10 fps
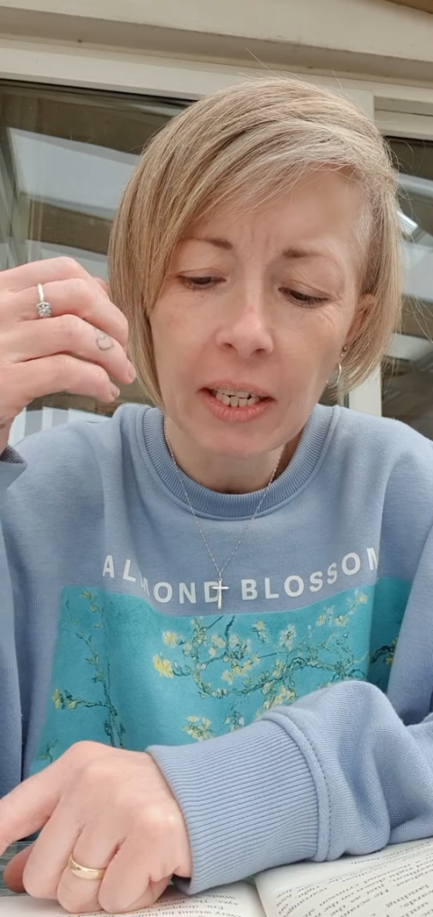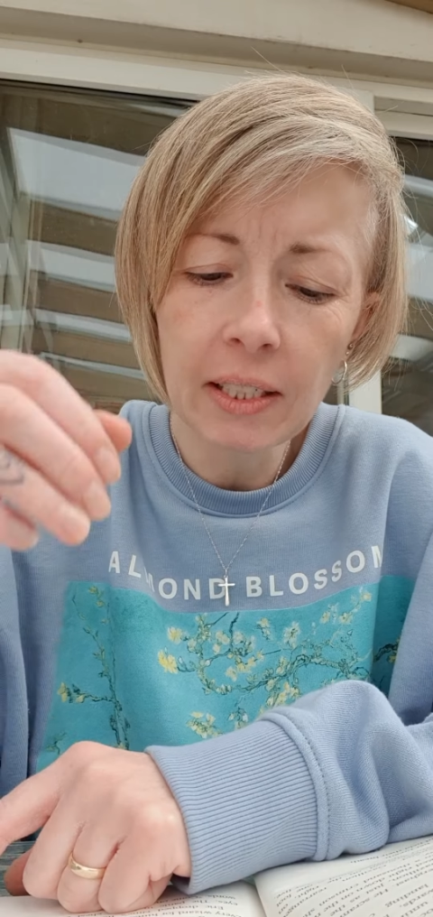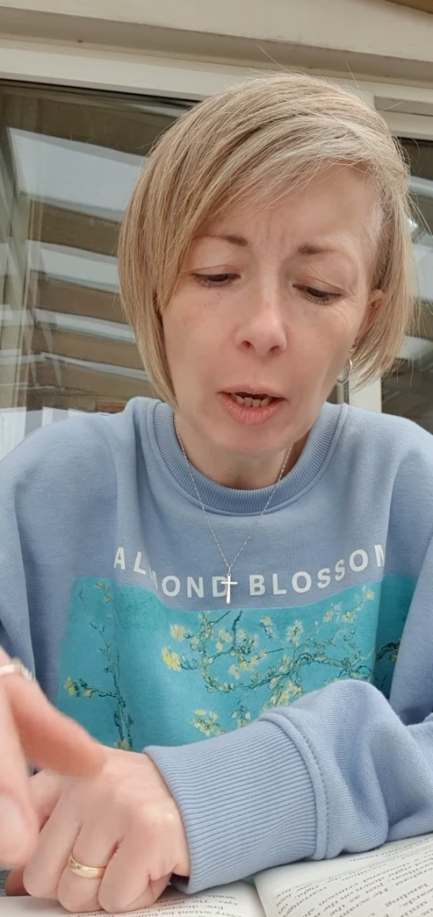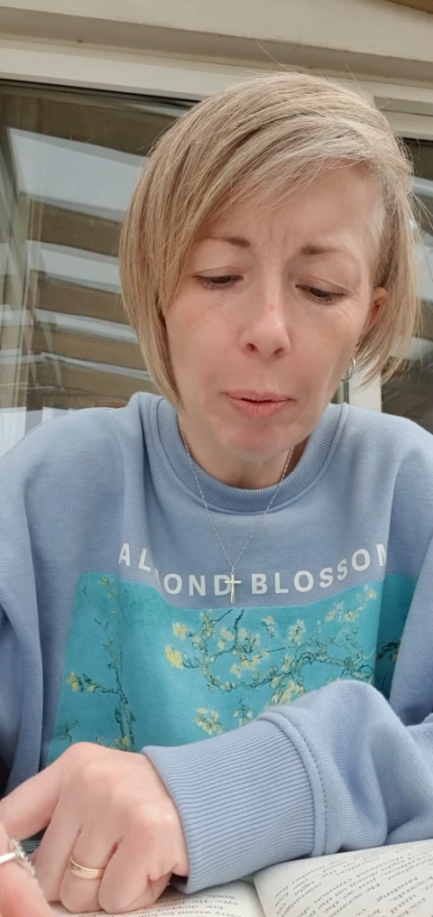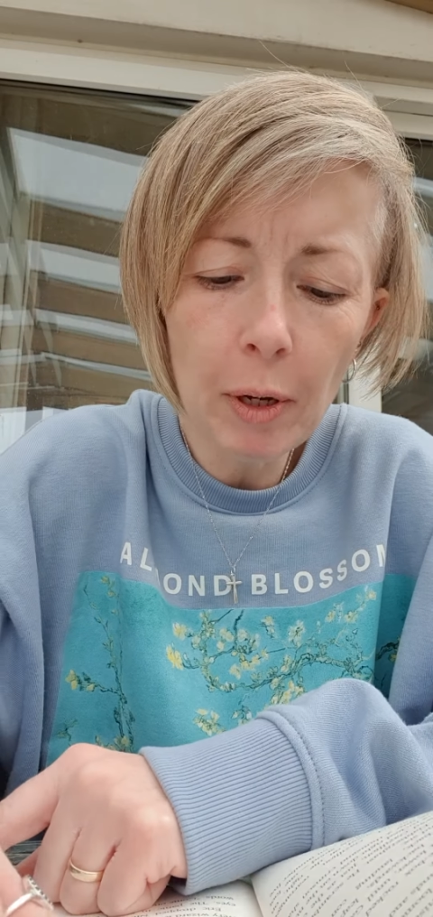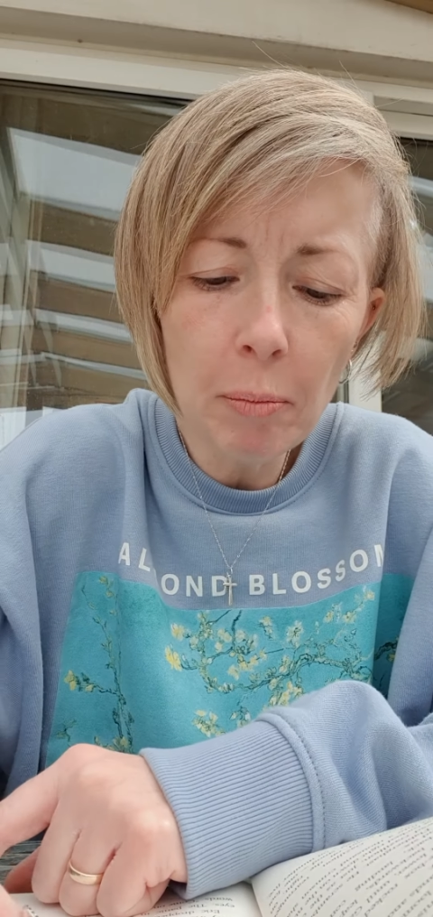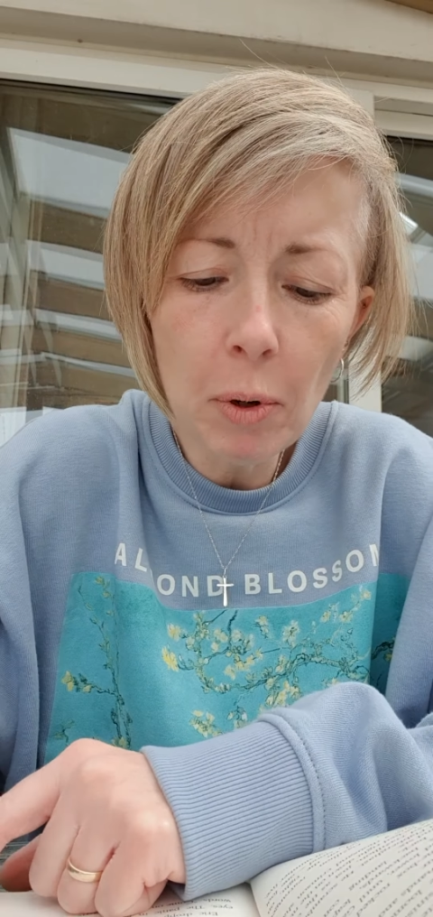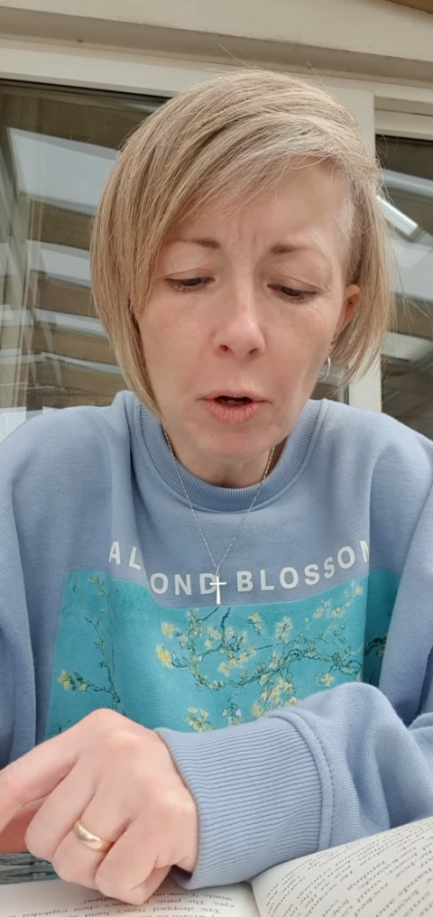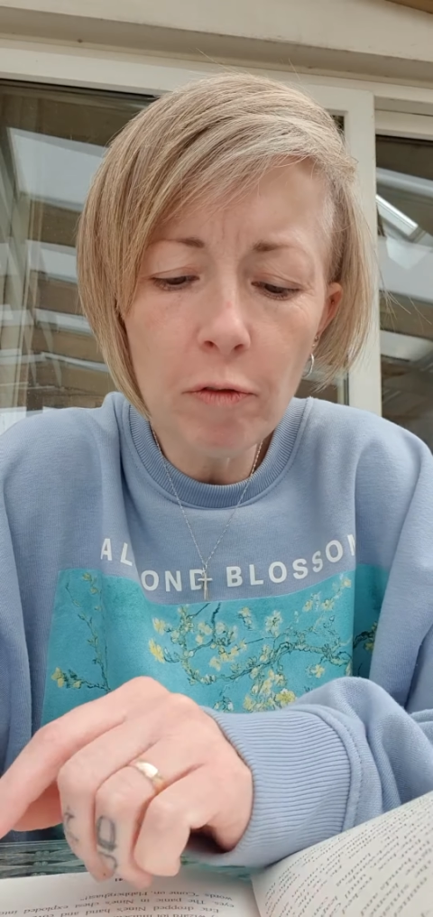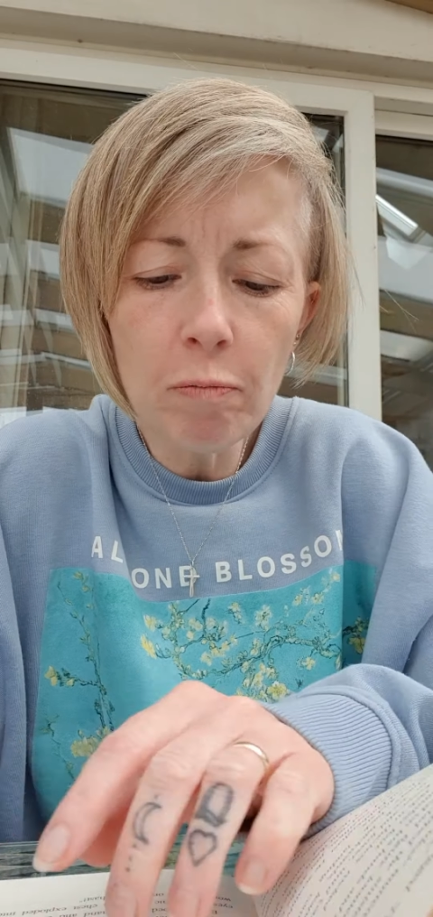zapping a
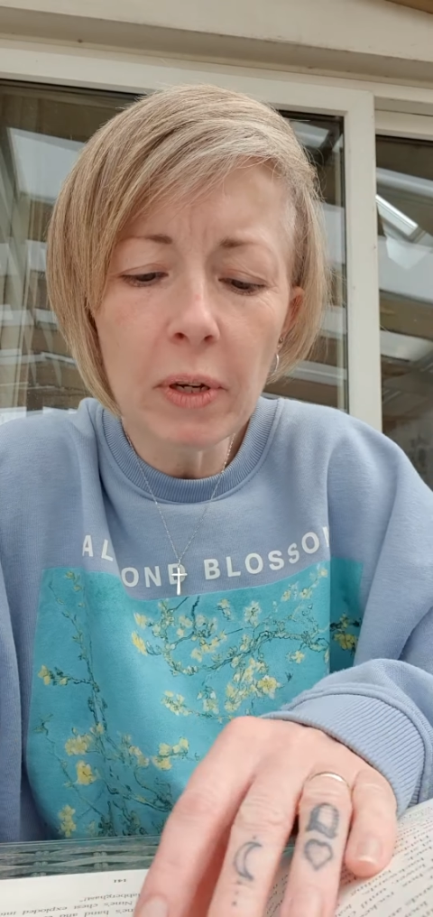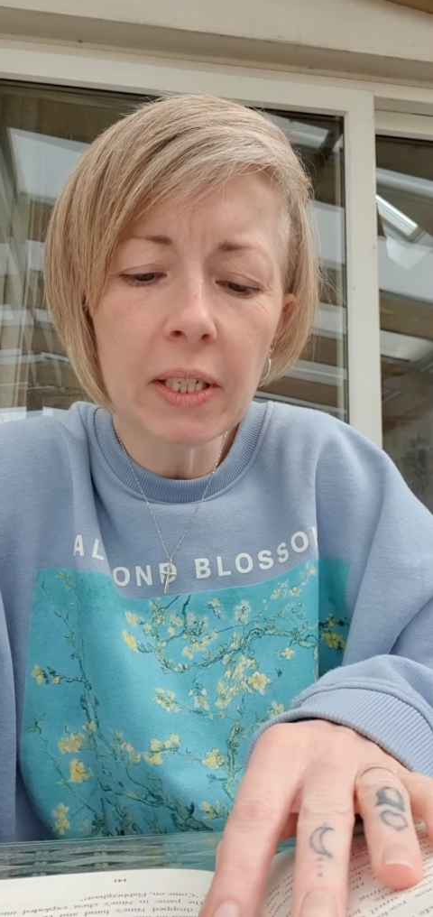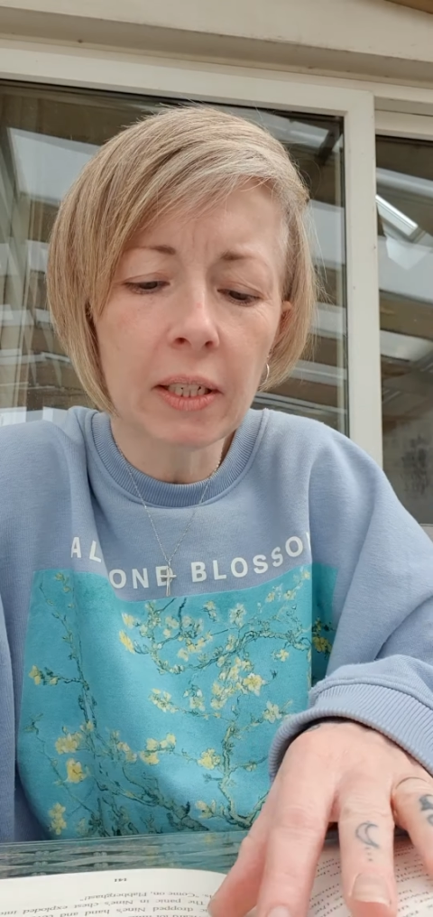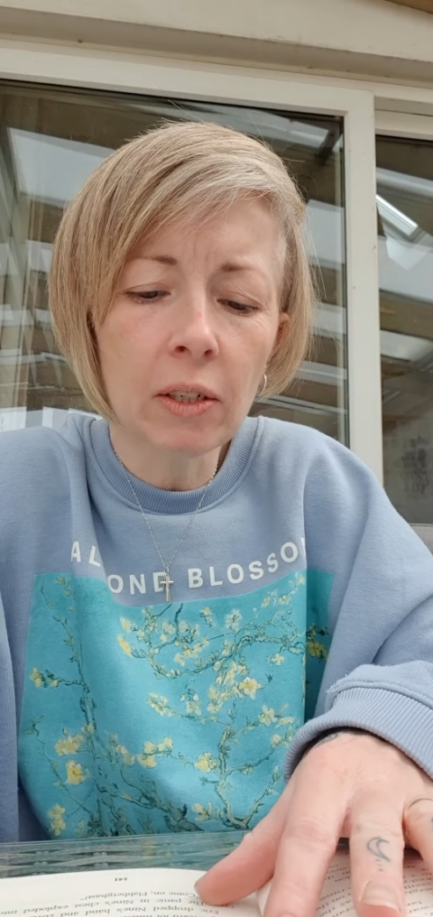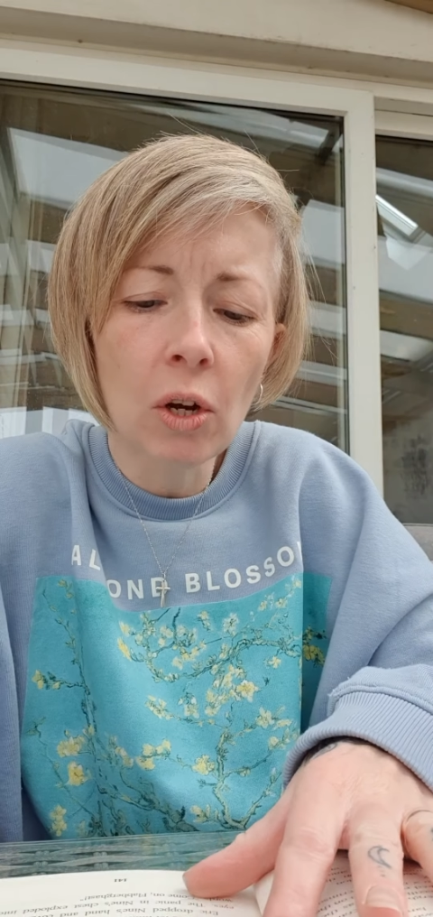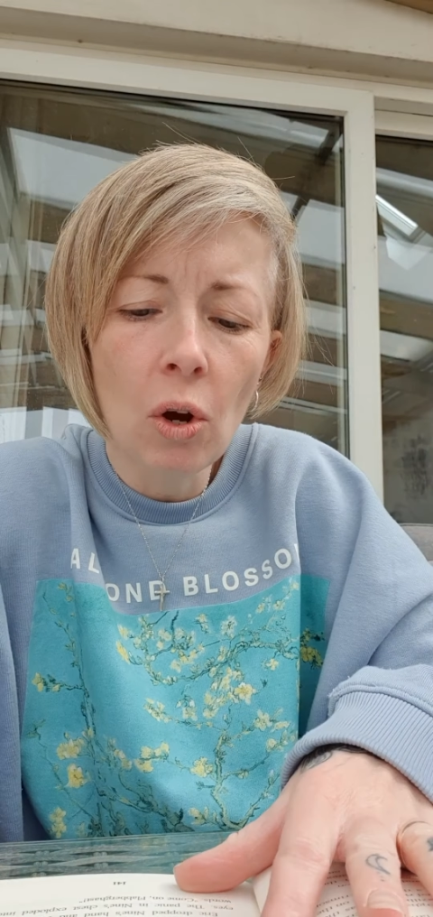mauve mitten